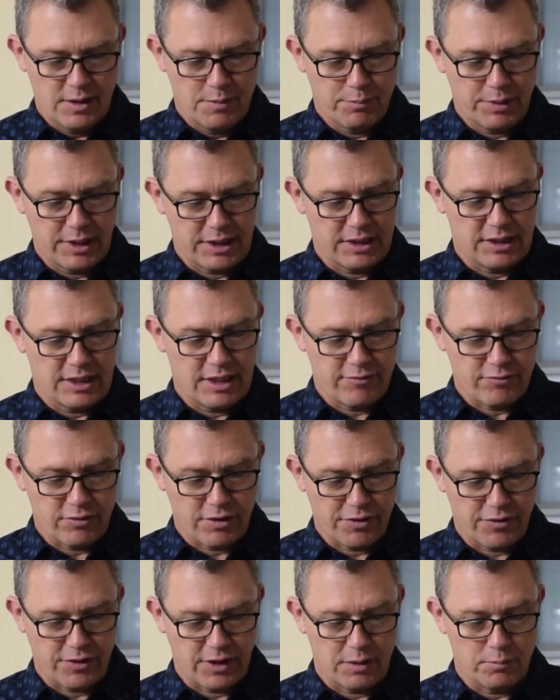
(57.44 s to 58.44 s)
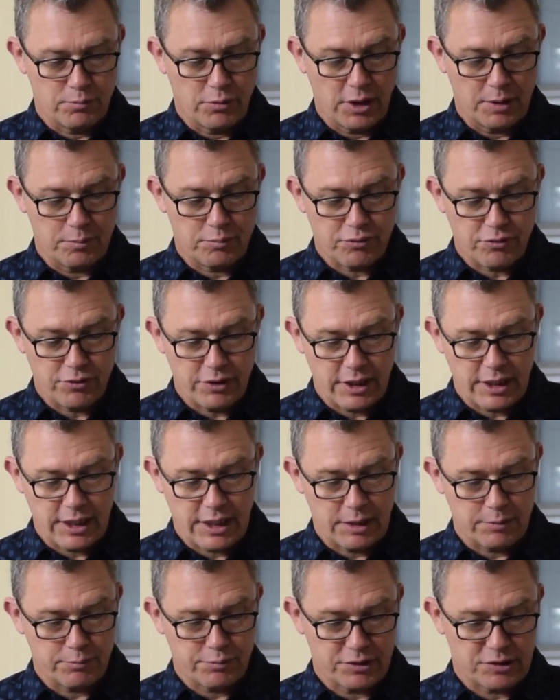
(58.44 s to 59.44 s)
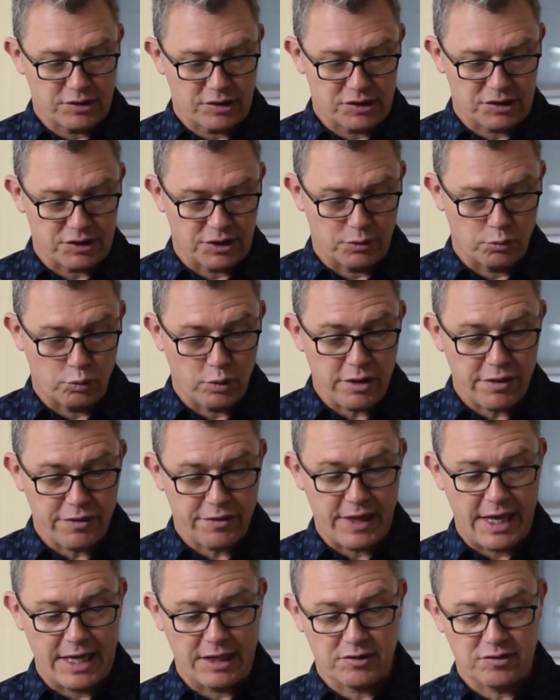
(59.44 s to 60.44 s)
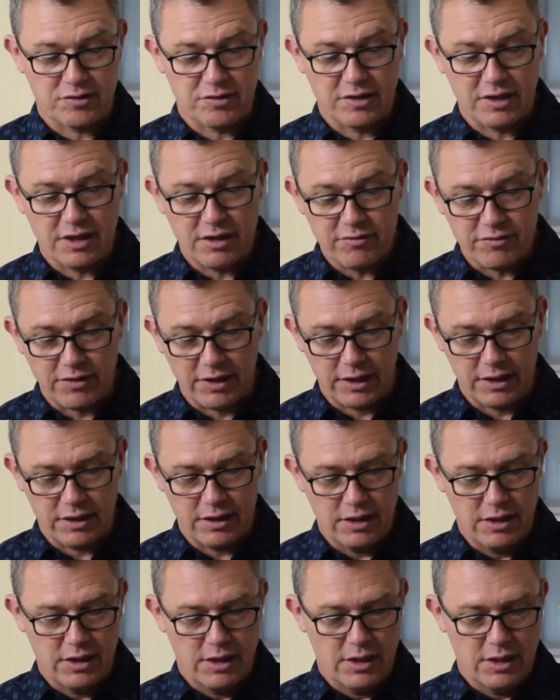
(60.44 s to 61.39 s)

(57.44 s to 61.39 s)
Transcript: But in everything, by prayer and petition, with thanksgiving,